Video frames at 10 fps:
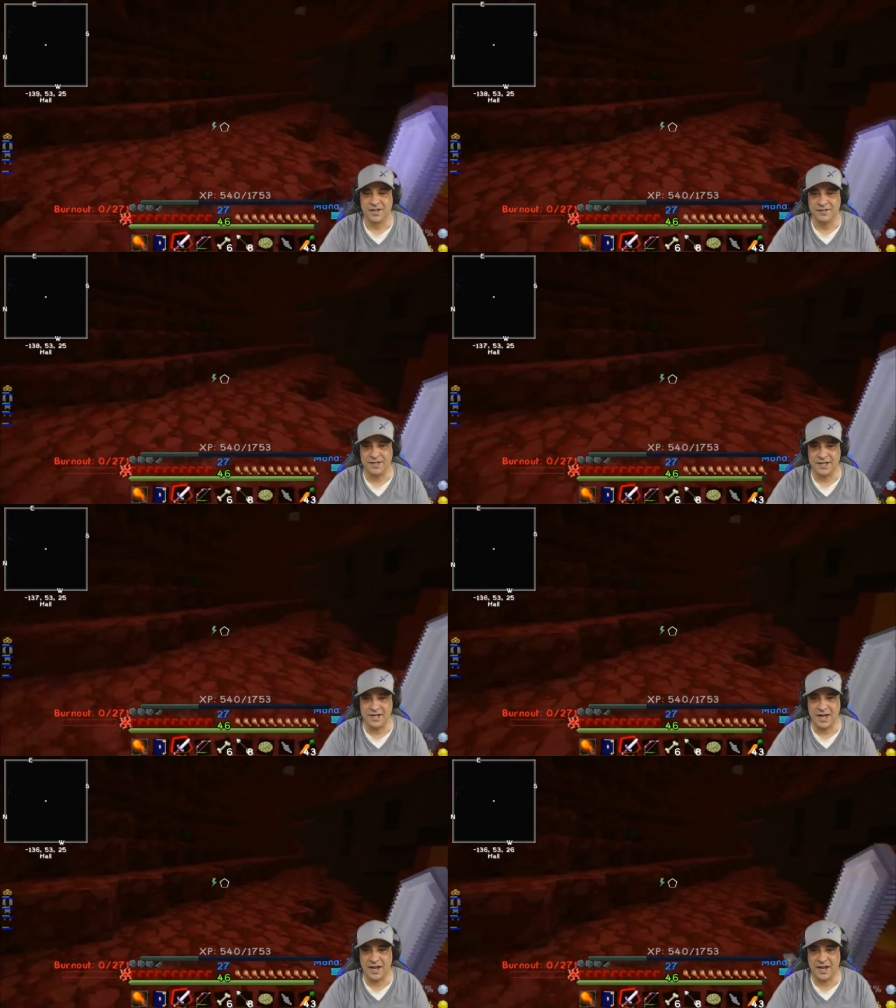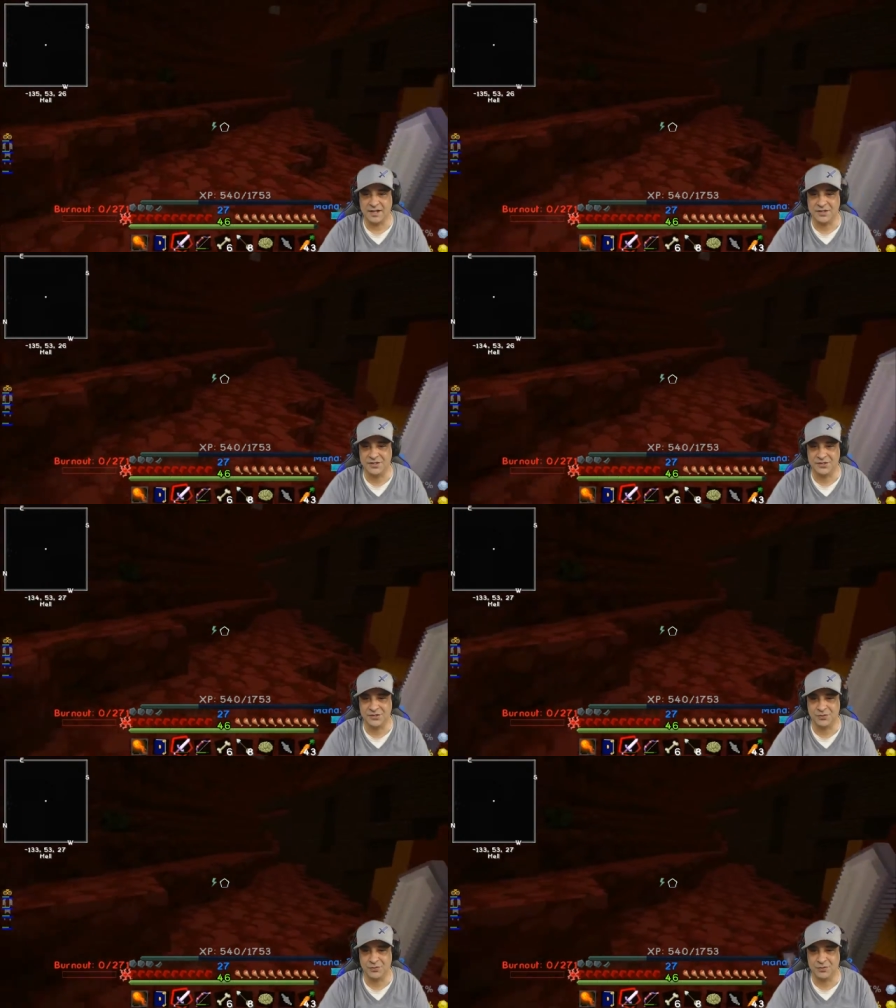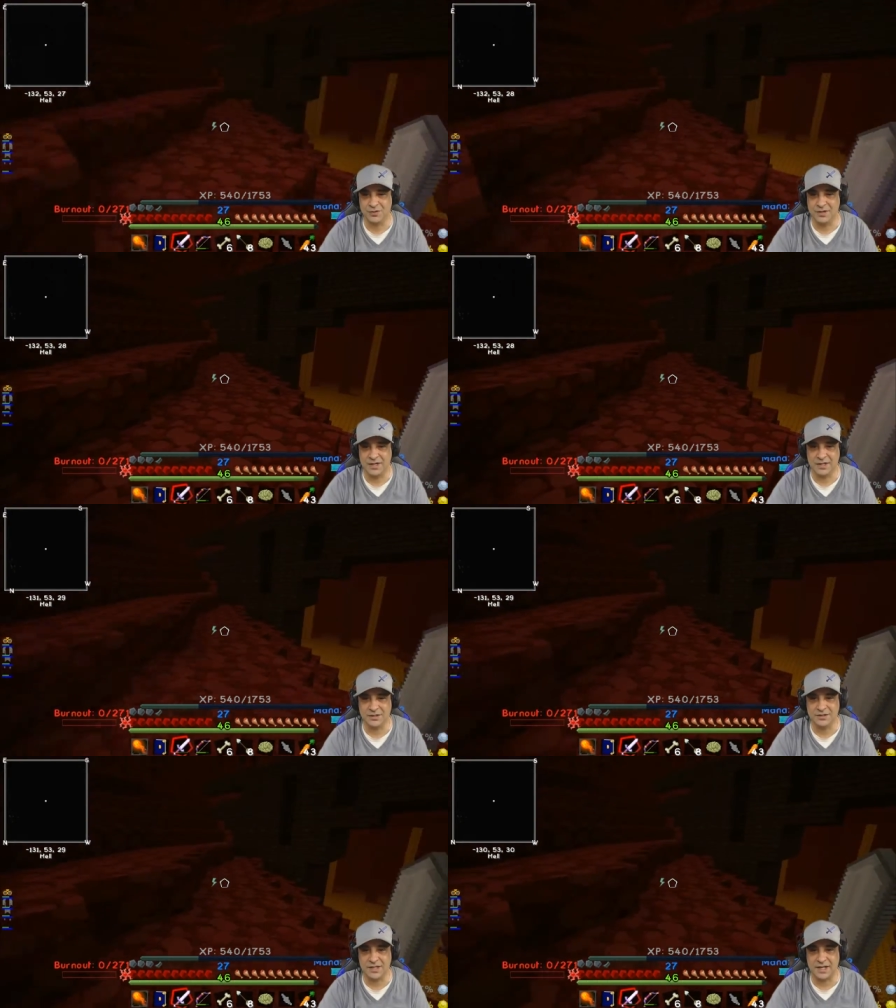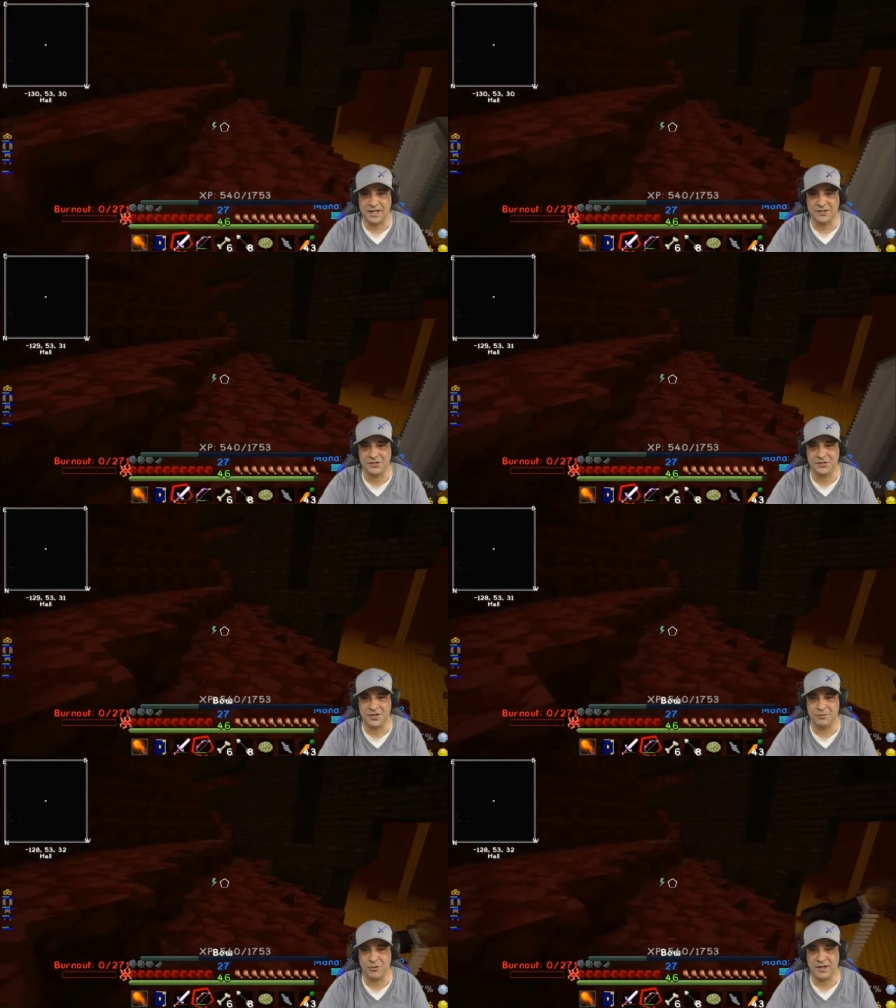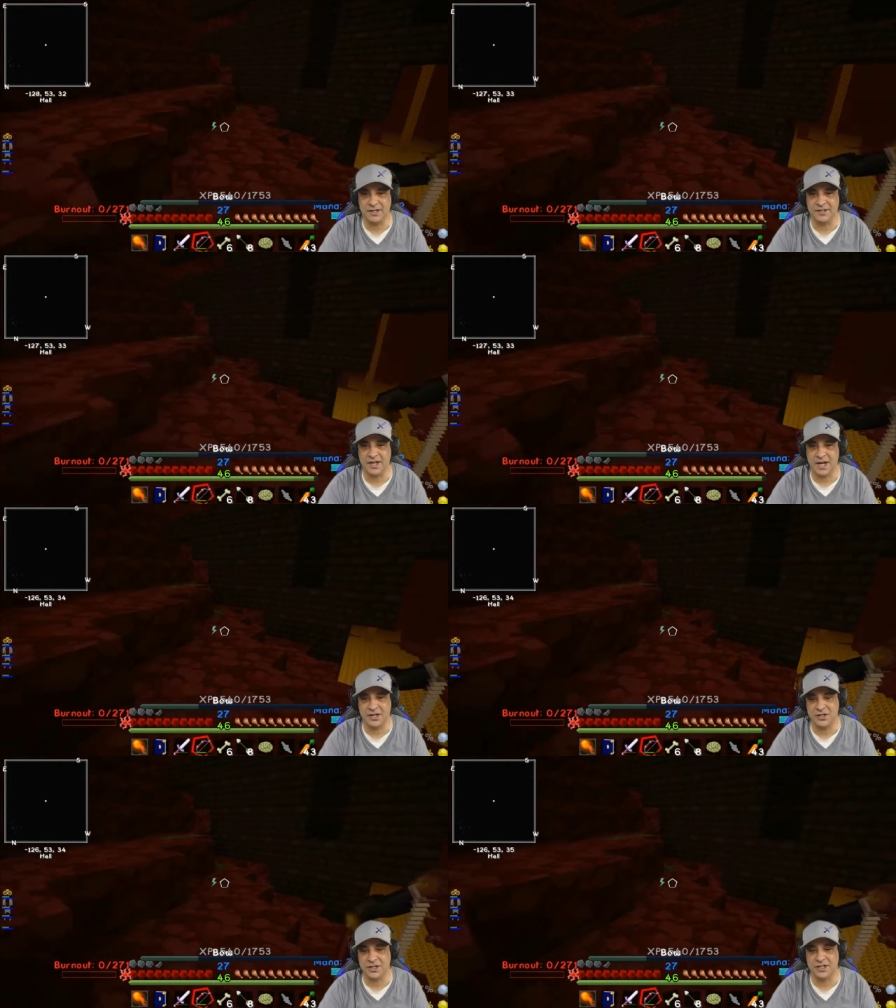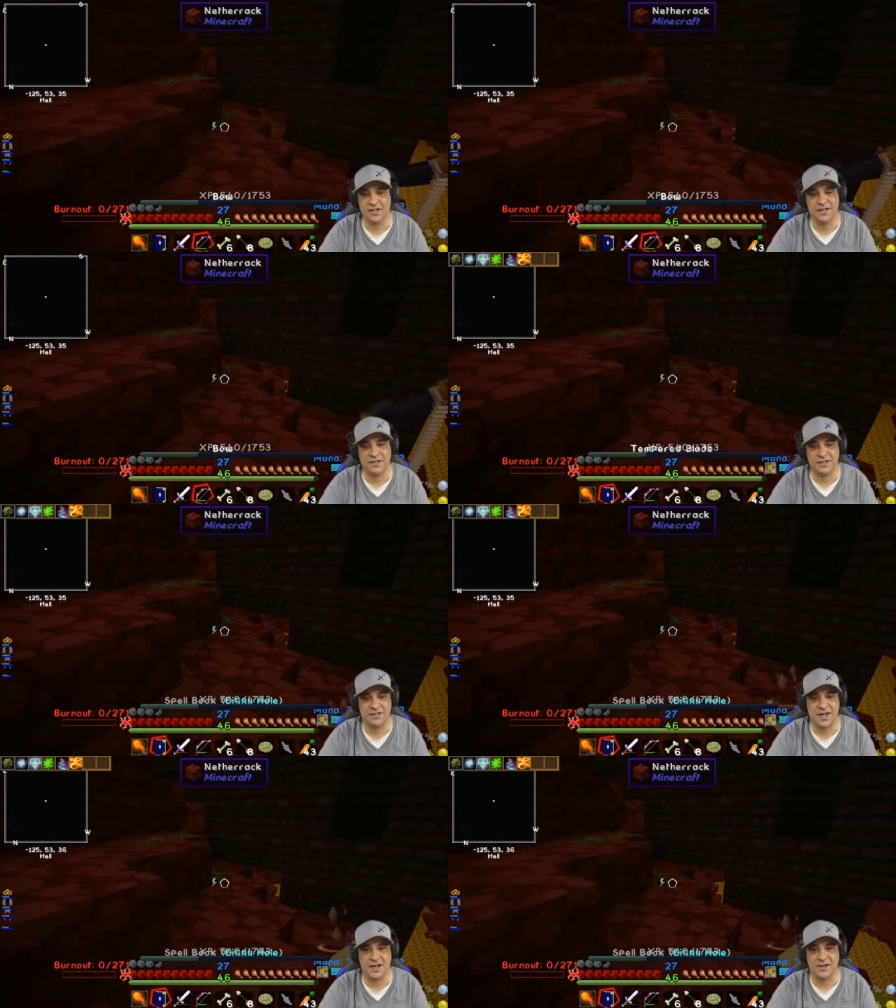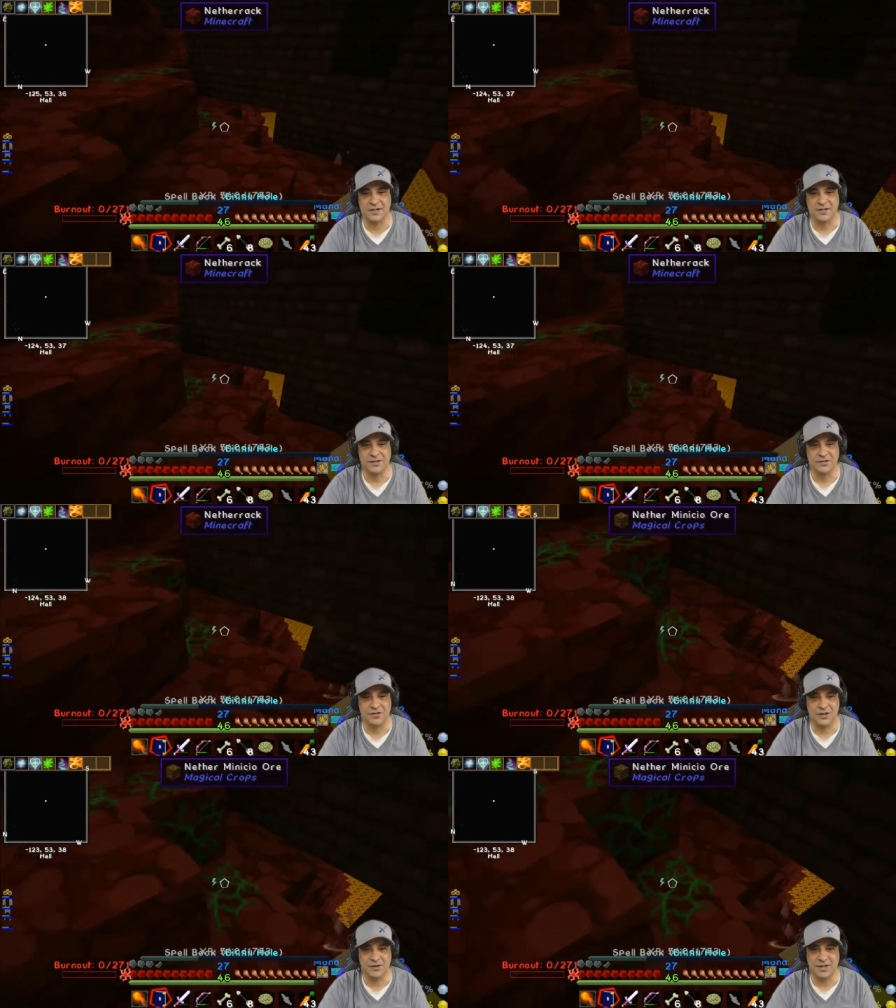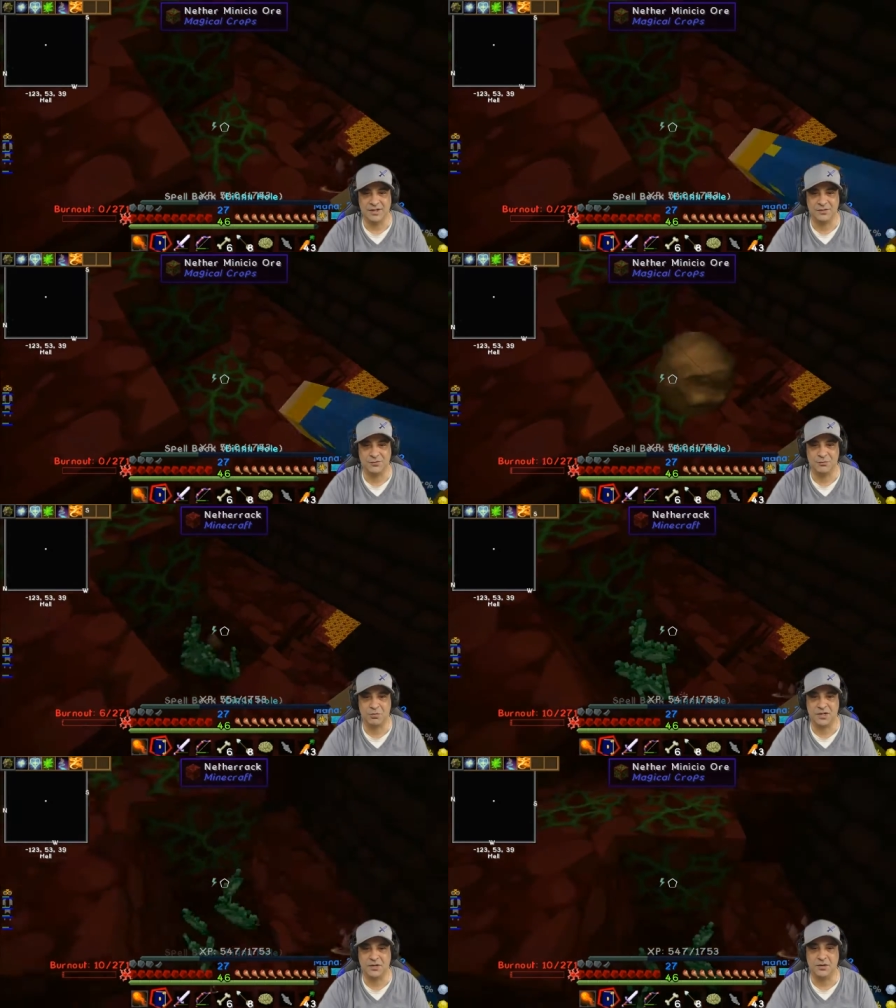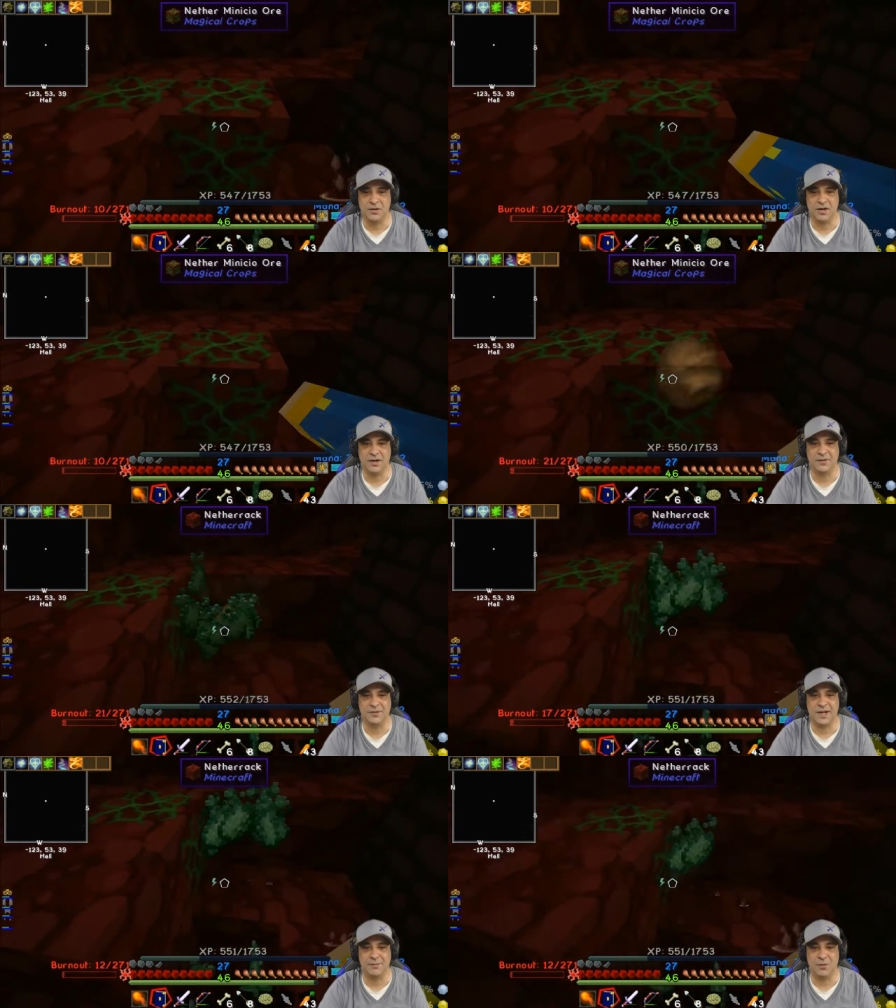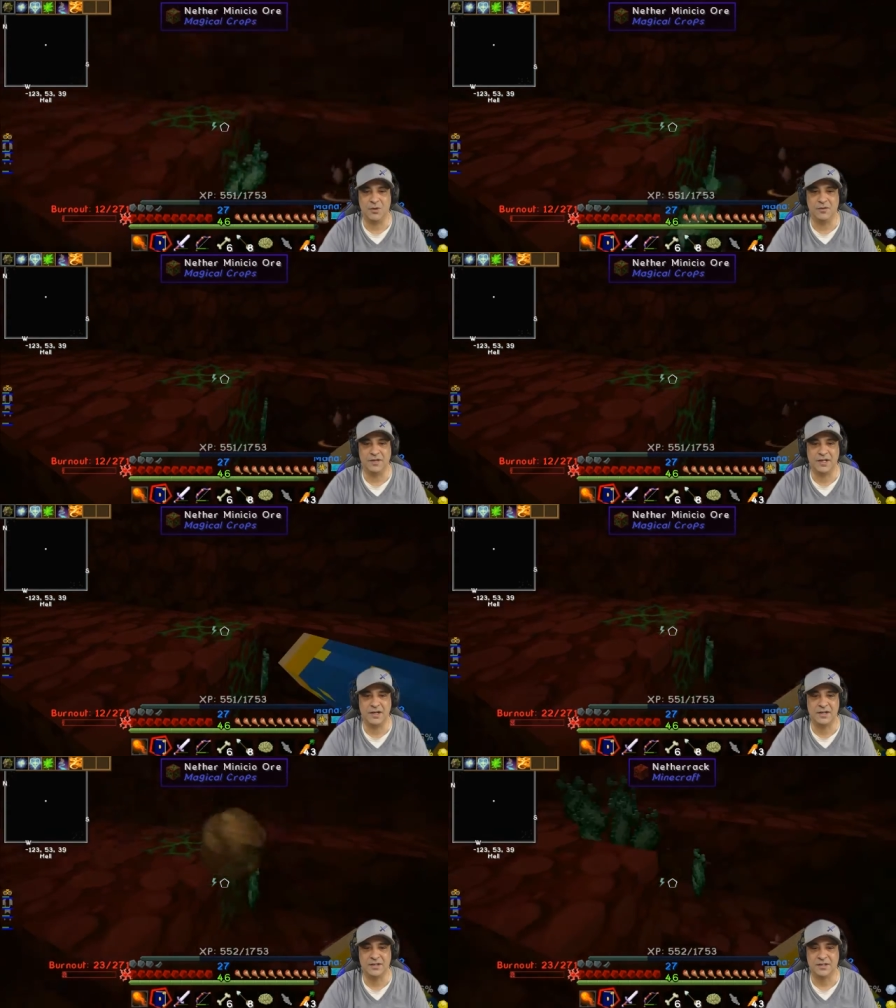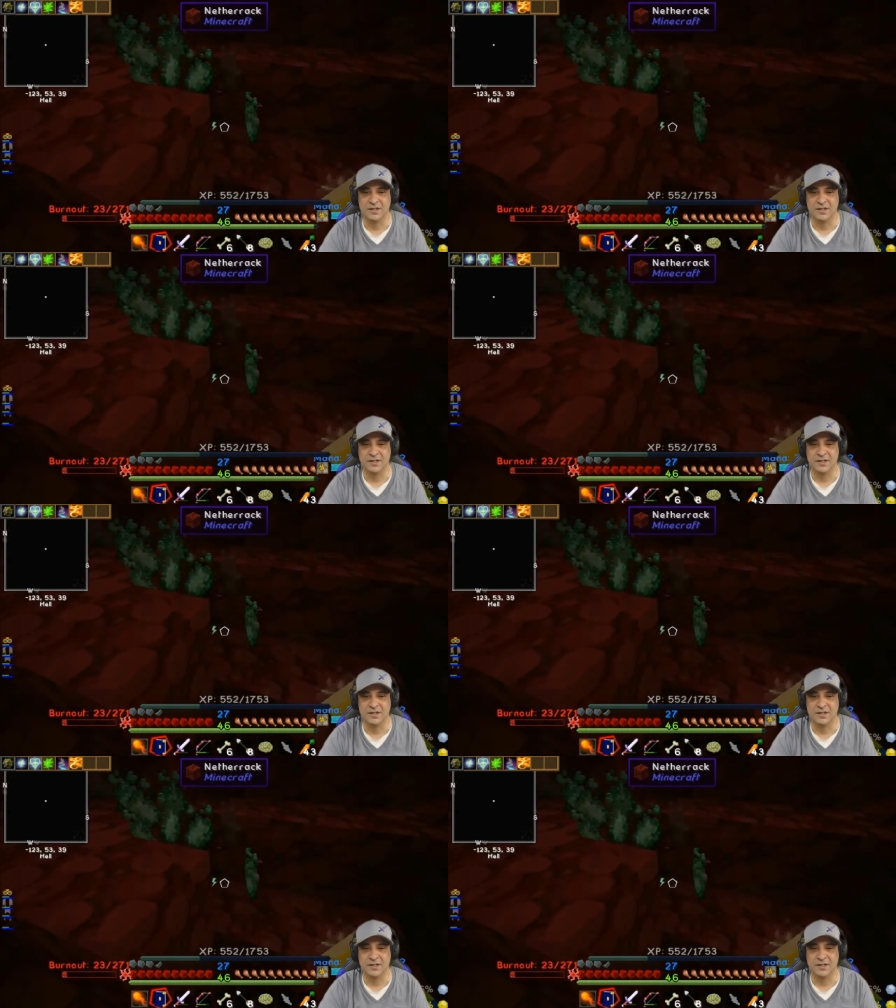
It's like I, I could just... It looks like I could just jump right in it. I could. Look at that. So it's pretty cool. Oh, we got more over here.